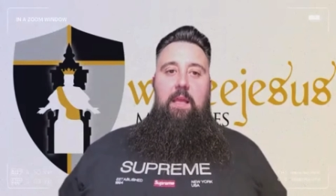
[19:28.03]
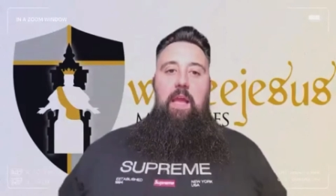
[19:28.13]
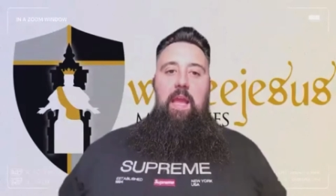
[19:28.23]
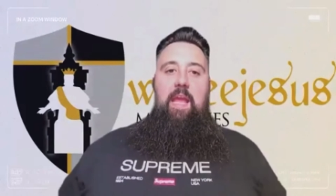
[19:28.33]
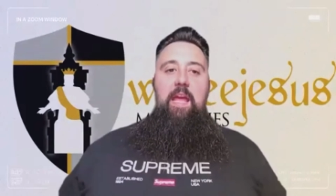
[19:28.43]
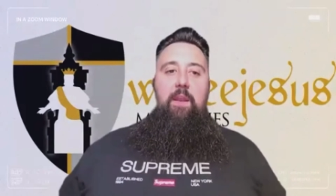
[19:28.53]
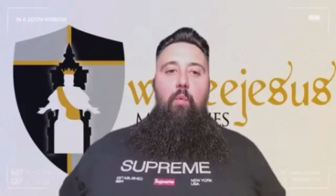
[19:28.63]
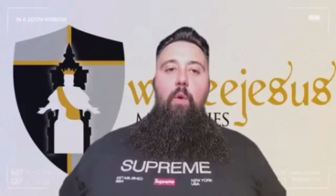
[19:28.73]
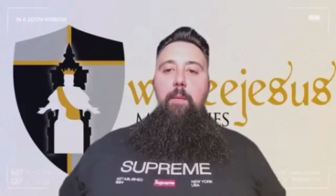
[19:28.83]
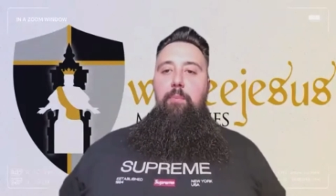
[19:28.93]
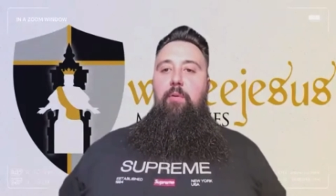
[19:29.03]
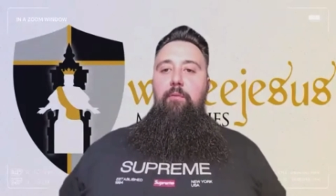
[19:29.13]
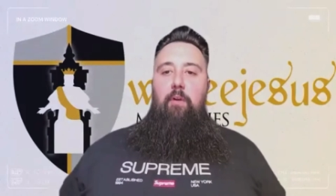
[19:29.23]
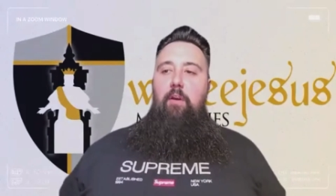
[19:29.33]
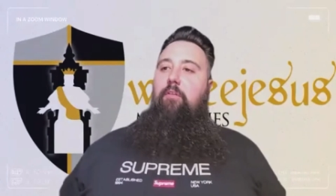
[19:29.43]
And when
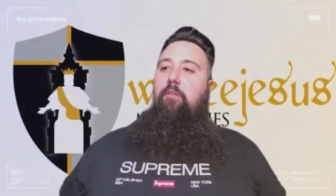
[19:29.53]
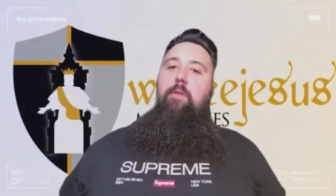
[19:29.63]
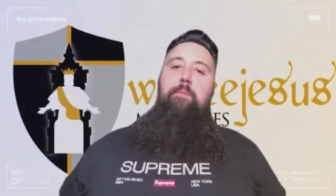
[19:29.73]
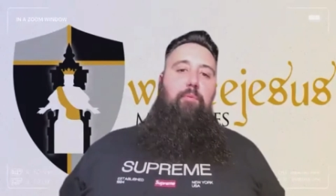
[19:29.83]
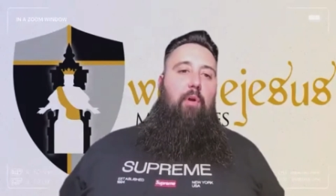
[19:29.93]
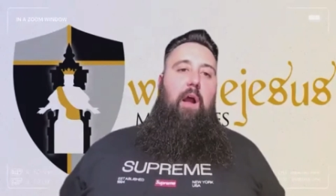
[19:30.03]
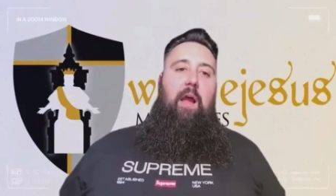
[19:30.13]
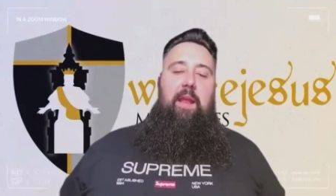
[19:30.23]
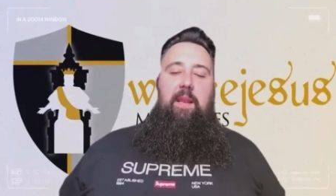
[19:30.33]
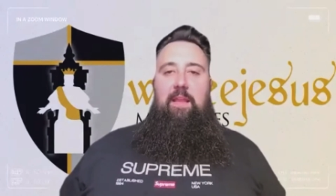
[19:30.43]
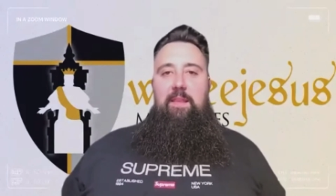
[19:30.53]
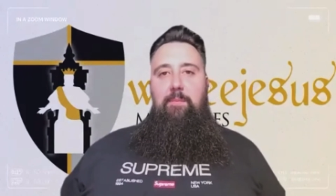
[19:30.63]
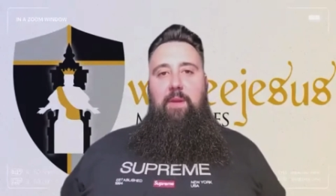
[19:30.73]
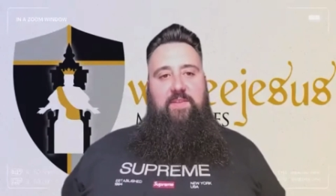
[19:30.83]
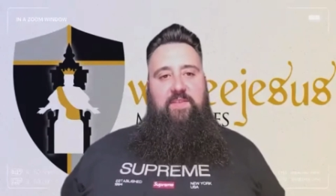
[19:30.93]
perversion and pride get the
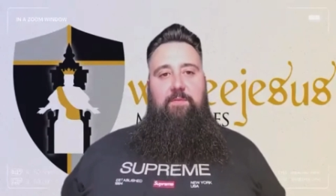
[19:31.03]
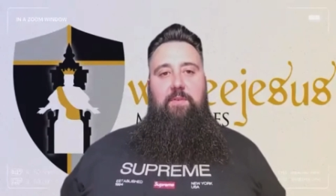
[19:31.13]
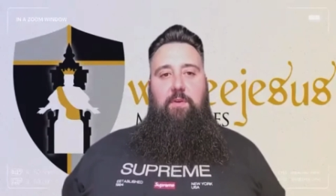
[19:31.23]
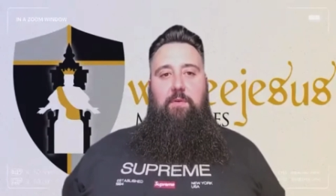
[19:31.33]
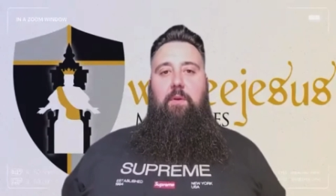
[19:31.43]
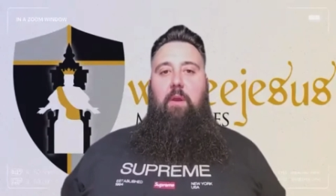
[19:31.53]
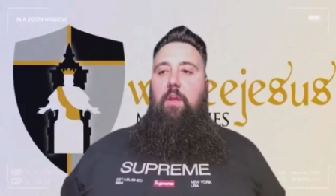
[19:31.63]
best of you,